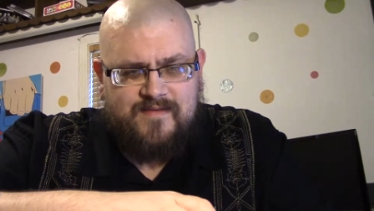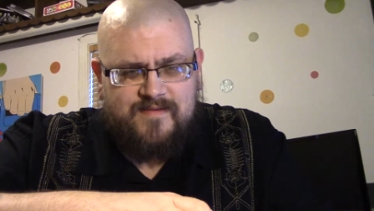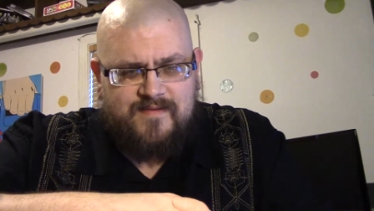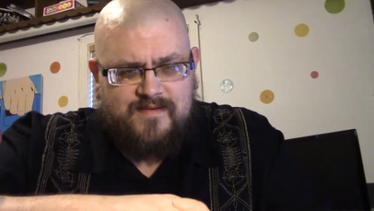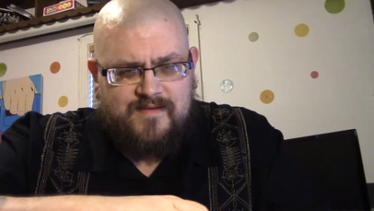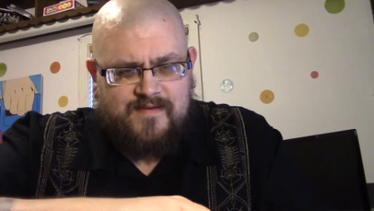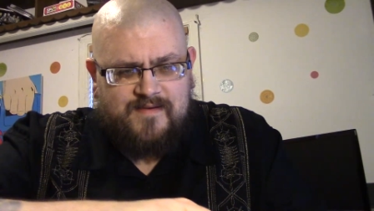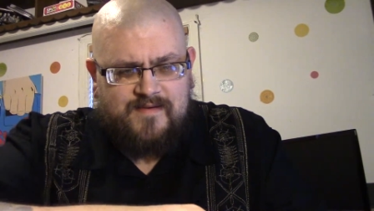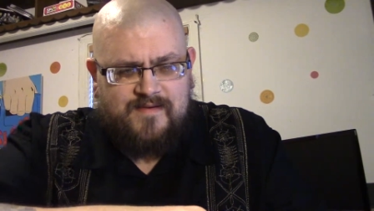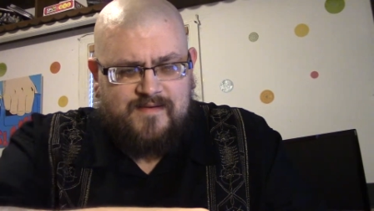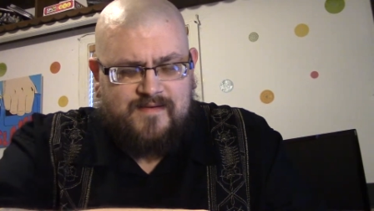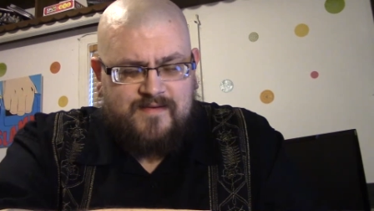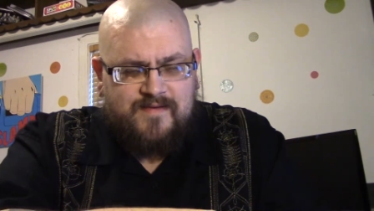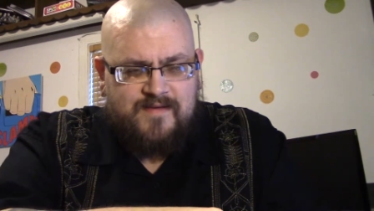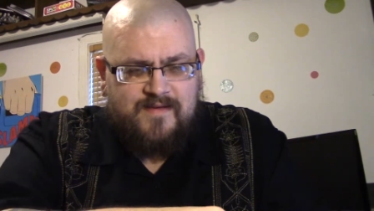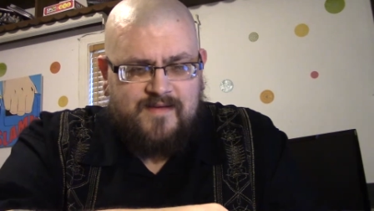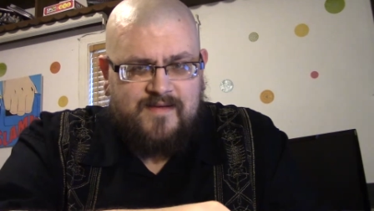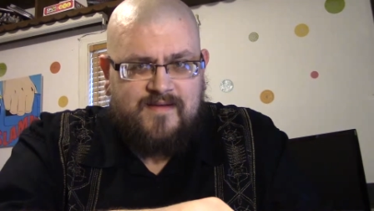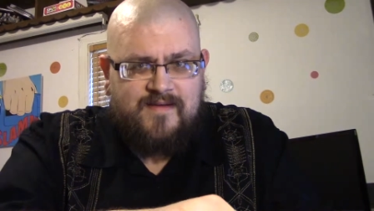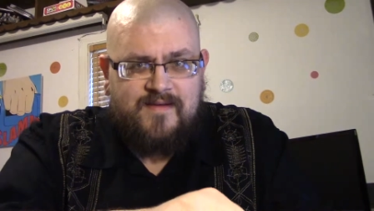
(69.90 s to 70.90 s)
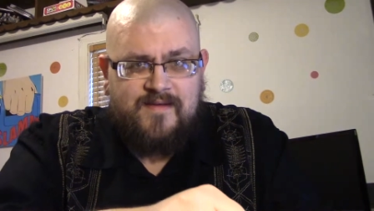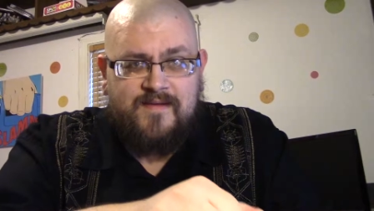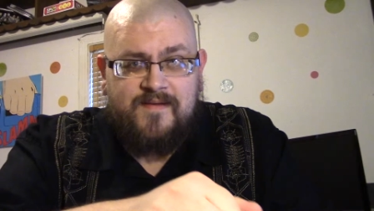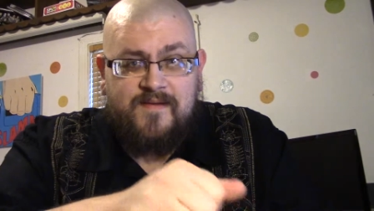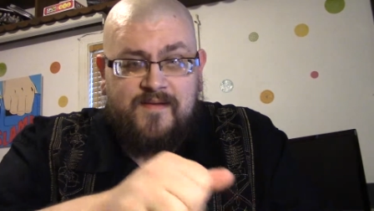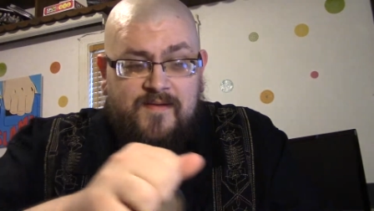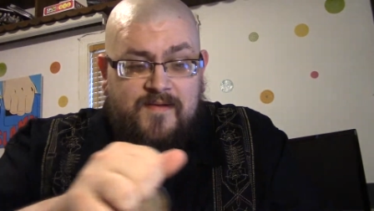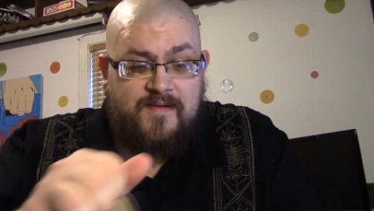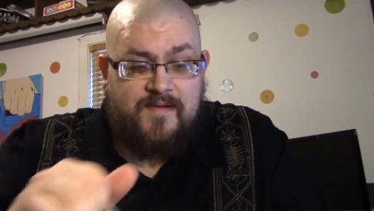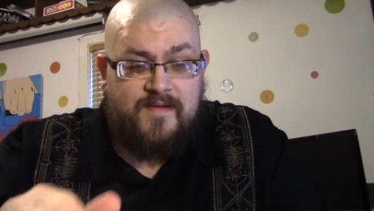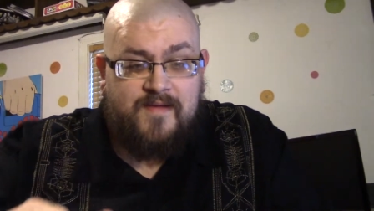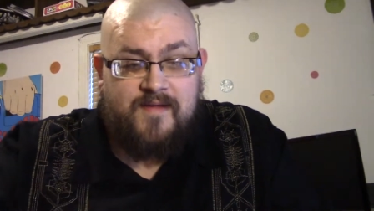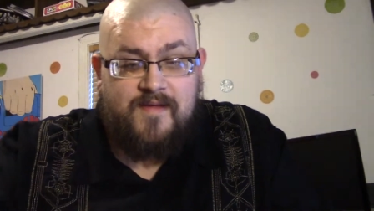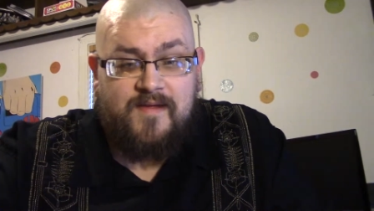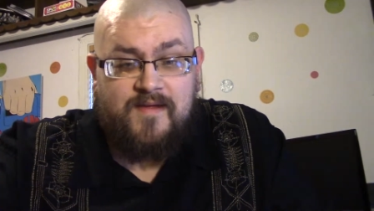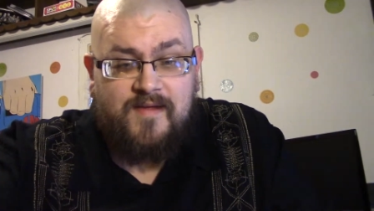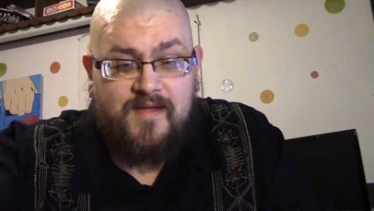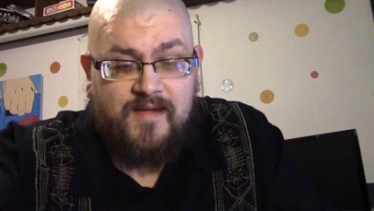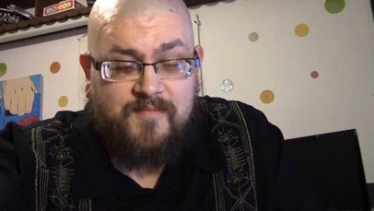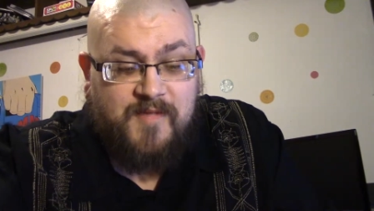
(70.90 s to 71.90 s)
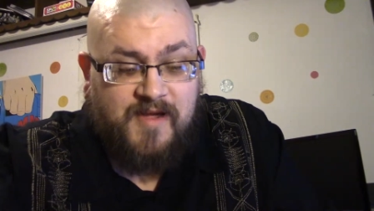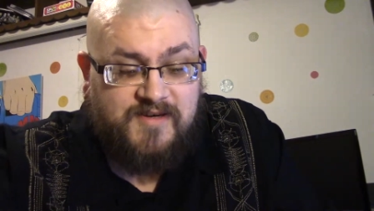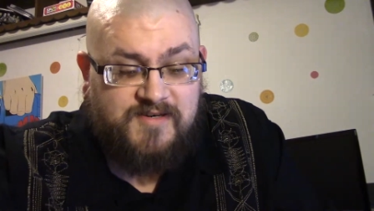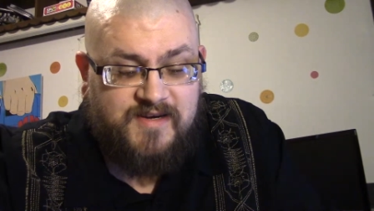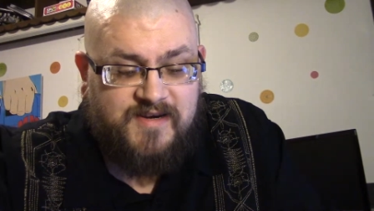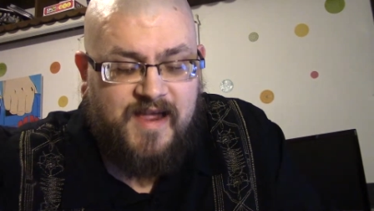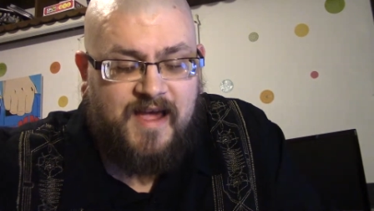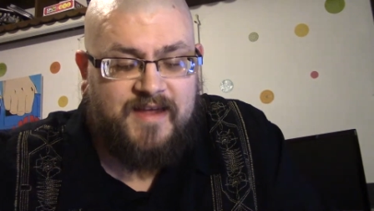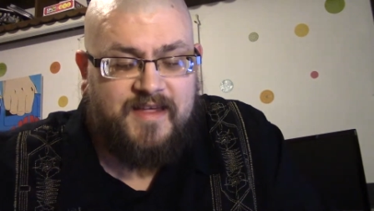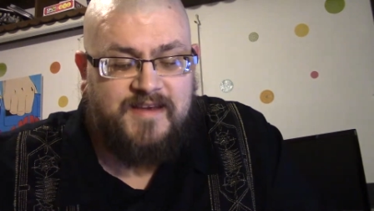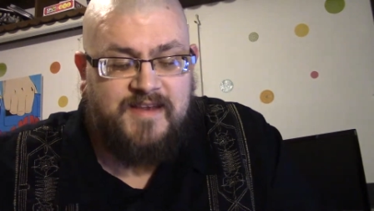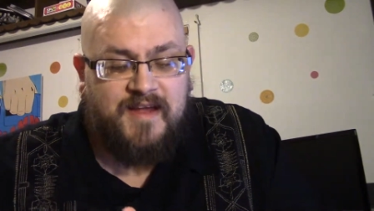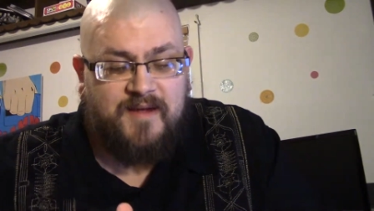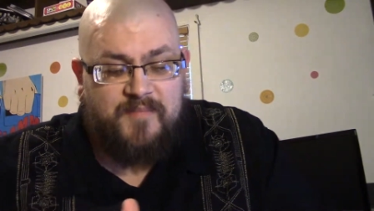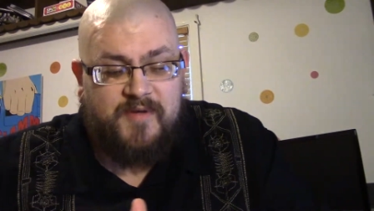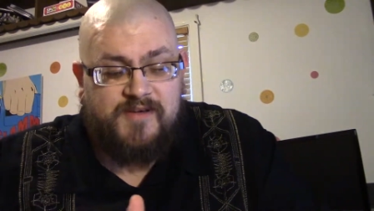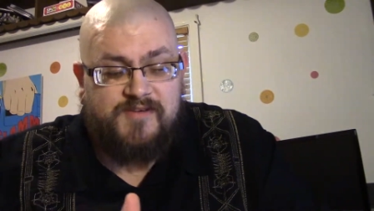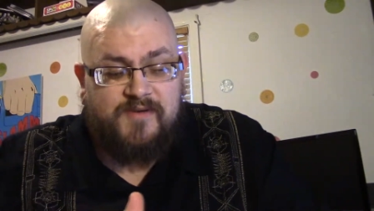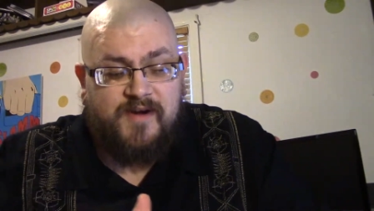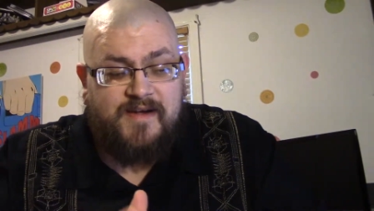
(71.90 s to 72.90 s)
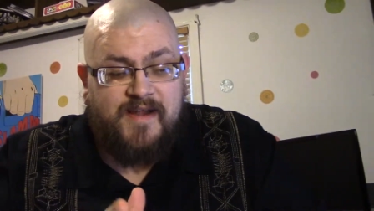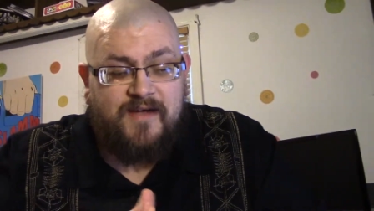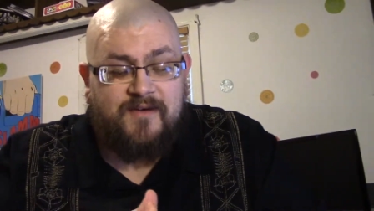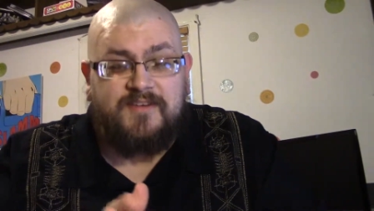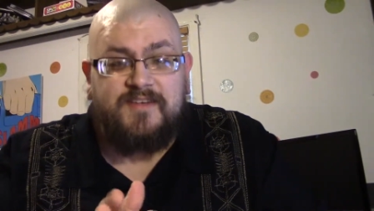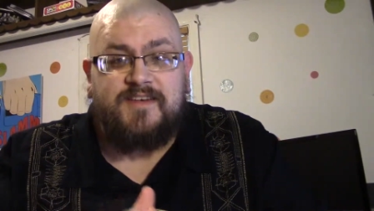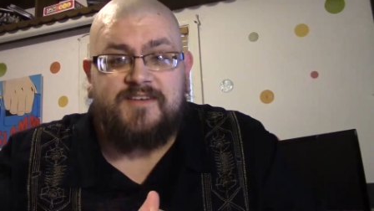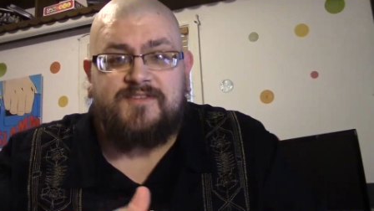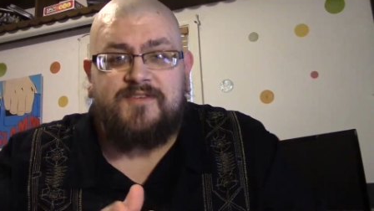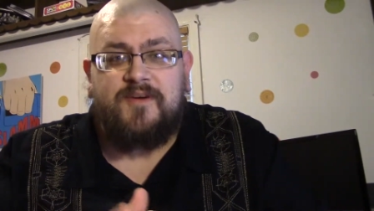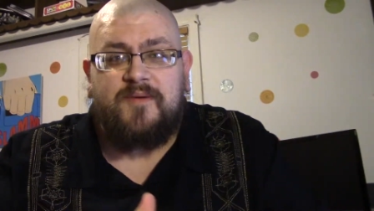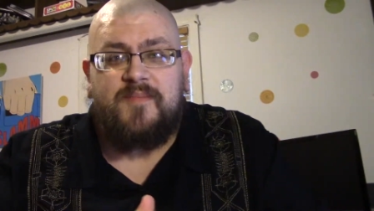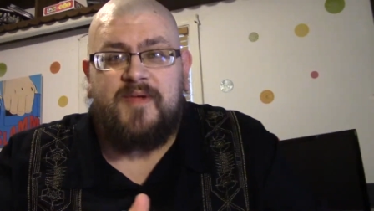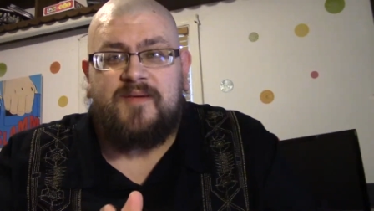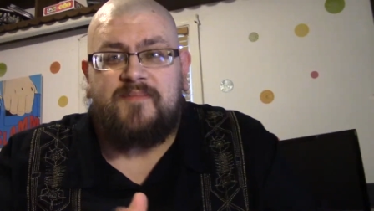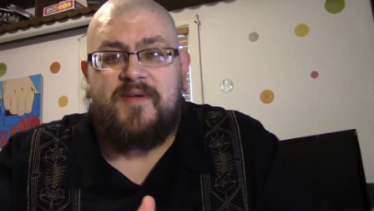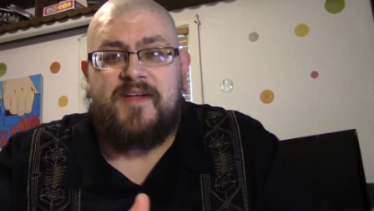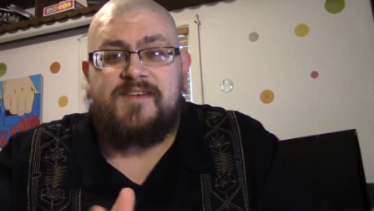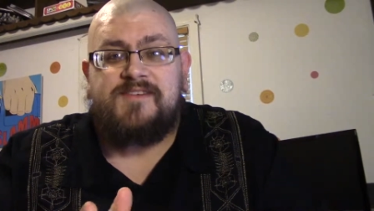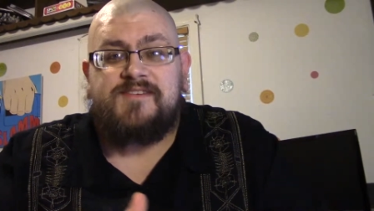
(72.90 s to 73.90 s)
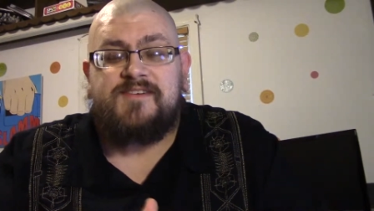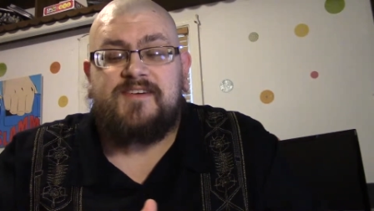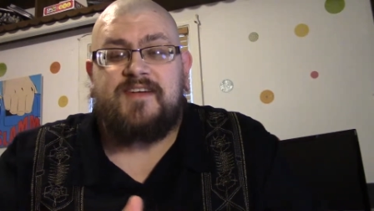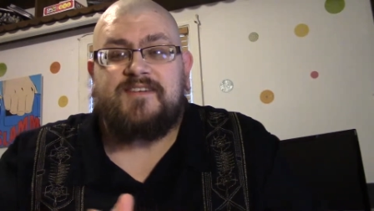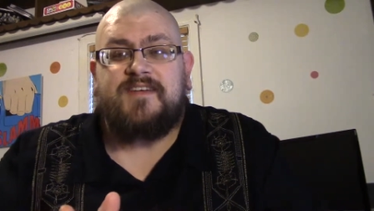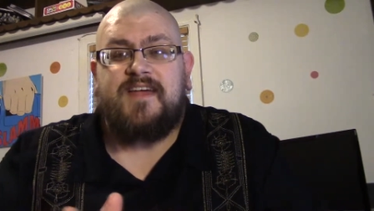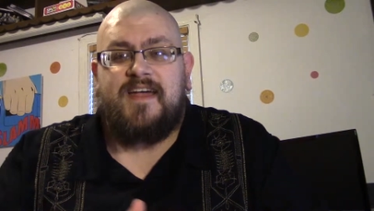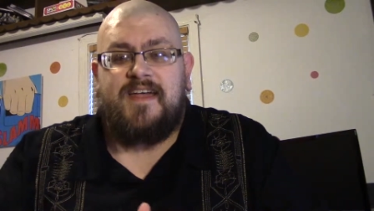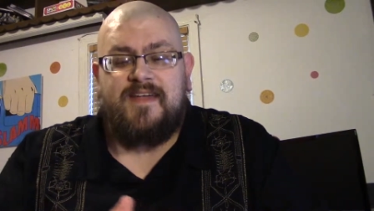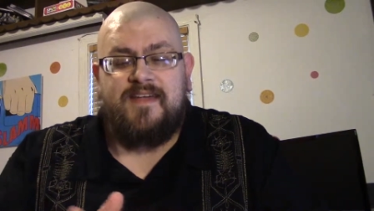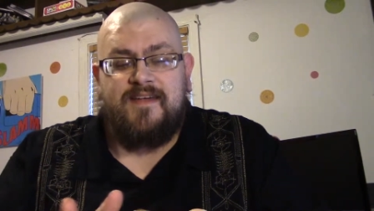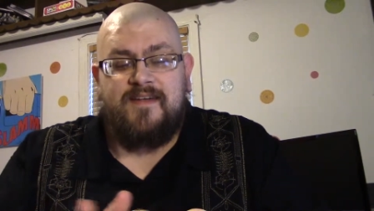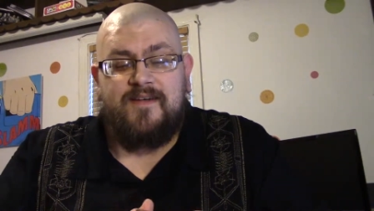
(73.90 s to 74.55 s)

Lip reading: And I'm actually not going to take a pinch right now because I just took a big pinch because I